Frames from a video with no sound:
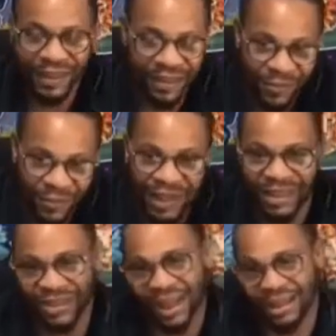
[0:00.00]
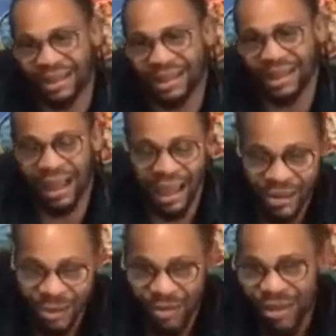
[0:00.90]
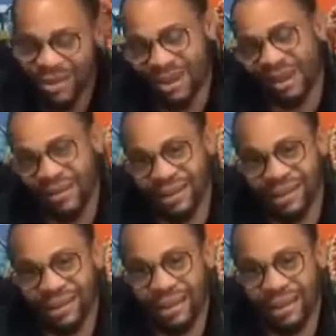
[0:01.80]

the fix to that, as problem solvers,